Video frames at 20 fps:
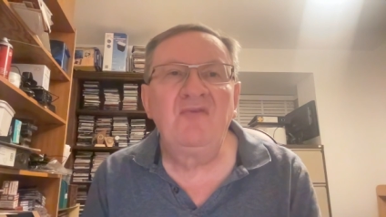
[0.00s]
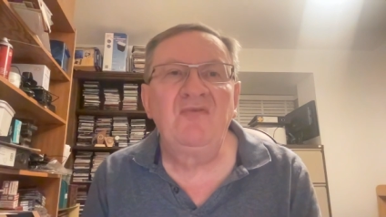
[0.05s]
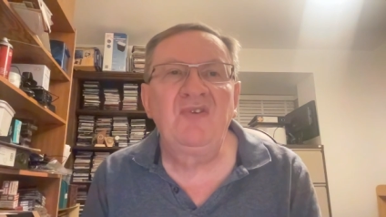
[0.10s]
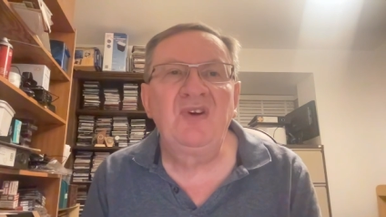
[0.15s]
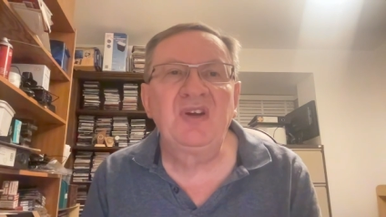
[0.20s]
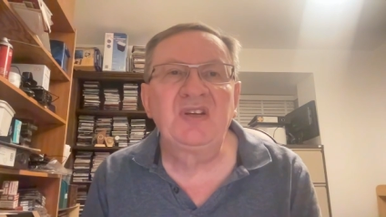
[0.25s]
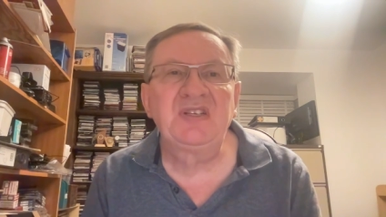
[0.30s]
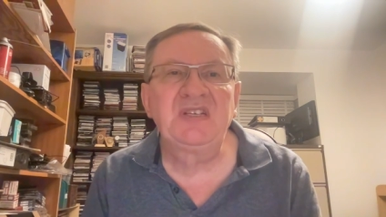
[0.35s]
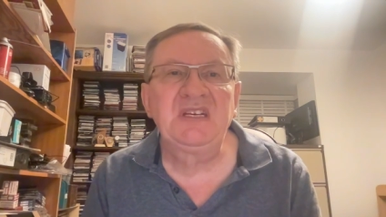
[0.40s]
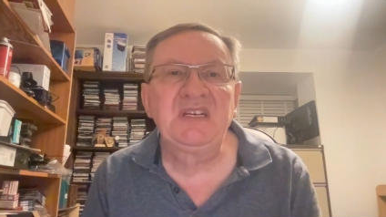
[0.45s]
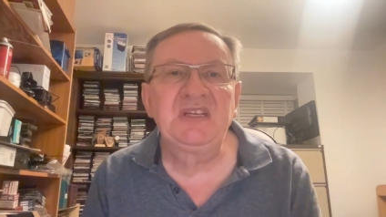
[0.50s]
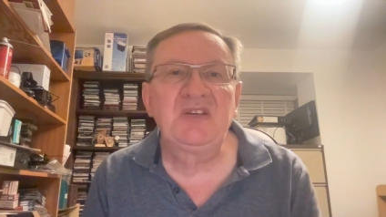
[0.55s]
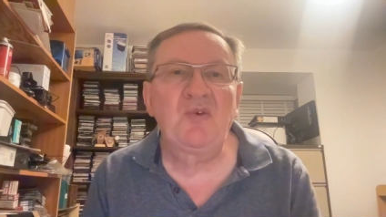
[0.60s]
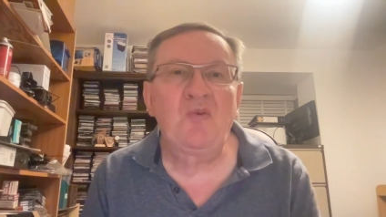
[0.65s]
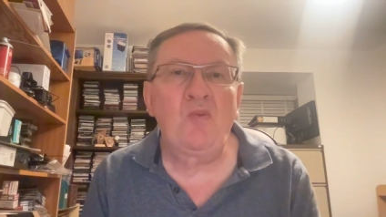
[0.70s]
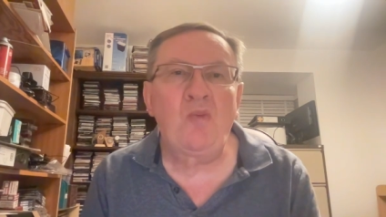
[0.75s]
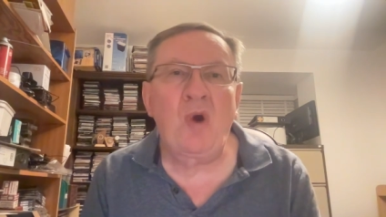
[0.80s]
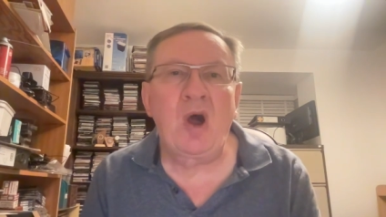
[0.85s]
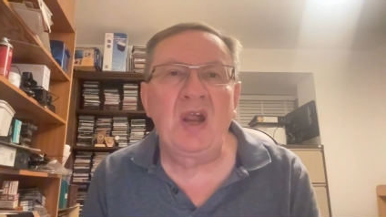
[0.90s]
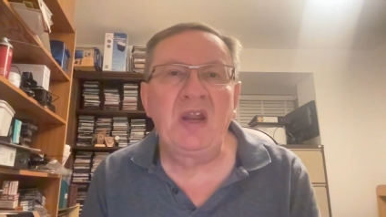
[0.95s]
verses
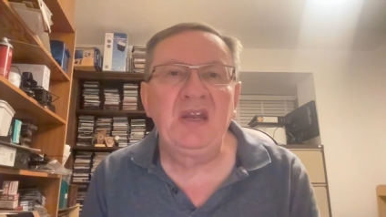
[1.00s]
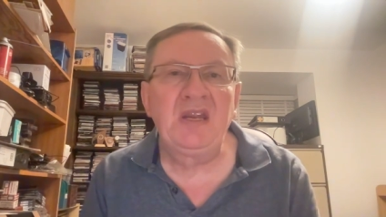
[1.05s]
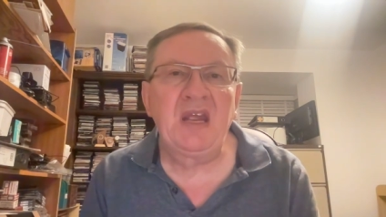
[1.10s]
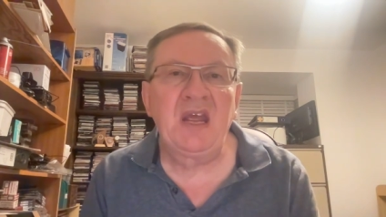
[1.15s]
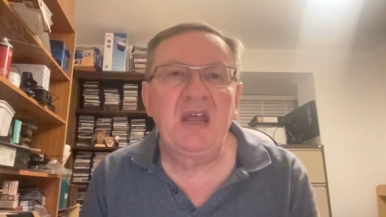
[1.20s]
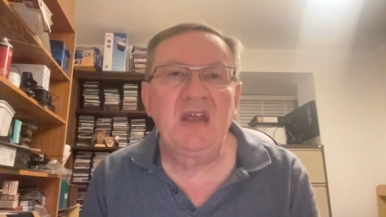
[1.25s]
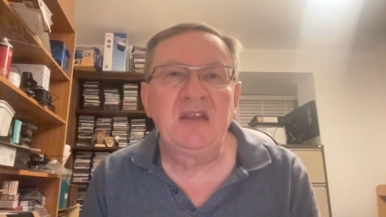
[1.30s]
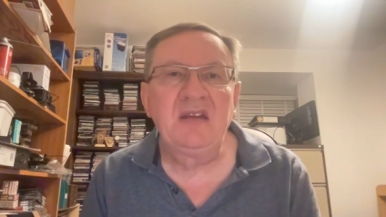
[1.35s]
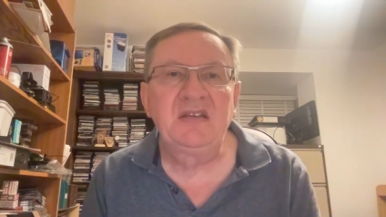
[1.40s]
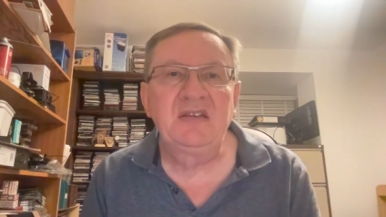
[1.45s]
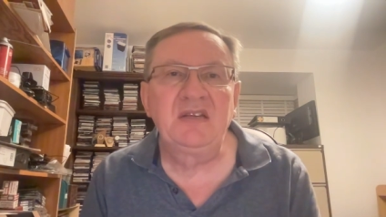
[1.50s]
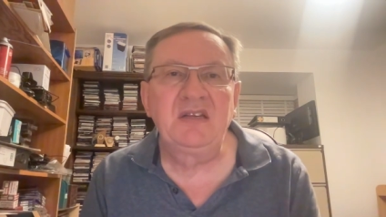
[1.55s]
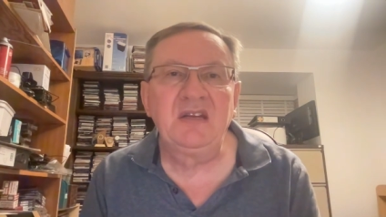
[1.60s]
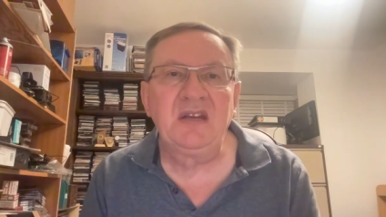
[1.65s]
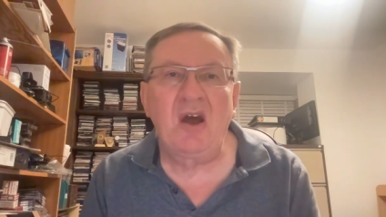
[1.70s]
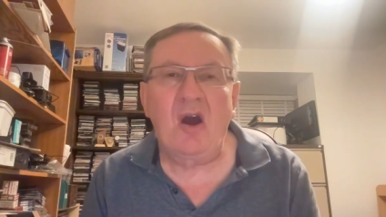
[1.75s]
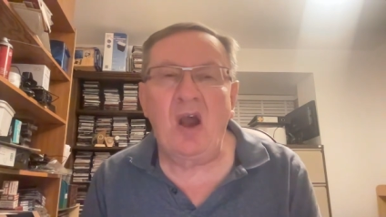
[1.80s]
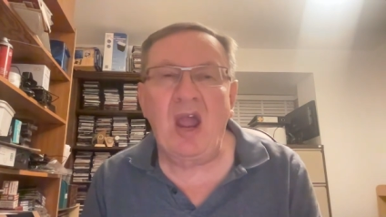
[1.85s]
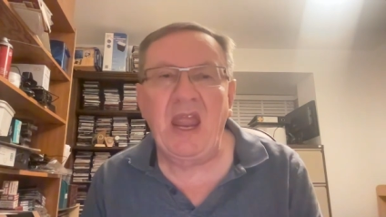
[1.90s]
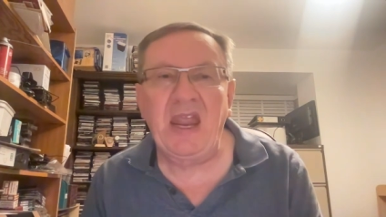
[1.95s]
1 to
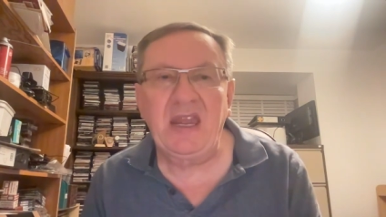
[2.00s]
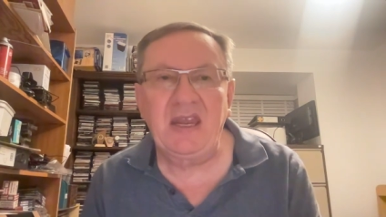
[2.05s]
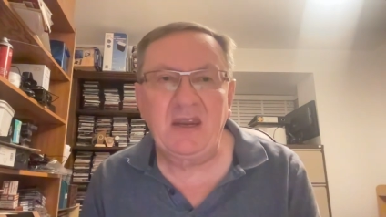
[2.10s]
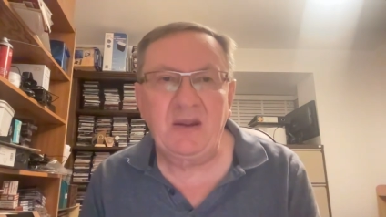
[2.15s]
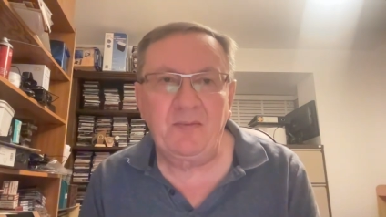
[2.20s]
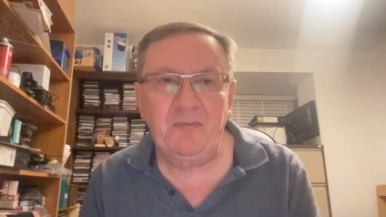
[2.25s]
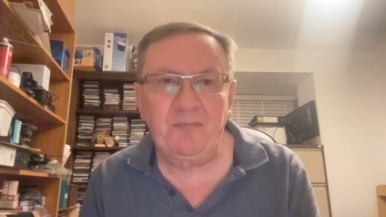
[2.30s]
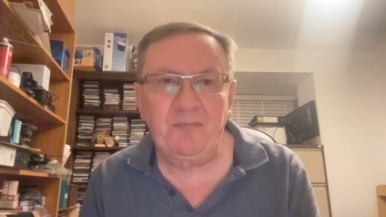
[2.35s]
9.